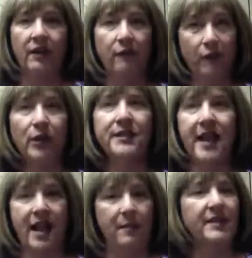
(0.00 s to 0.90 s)
full
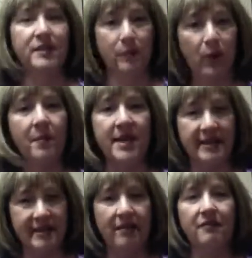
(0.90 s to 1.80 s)
time and support
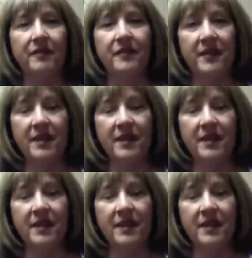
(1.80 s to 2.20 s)
myself.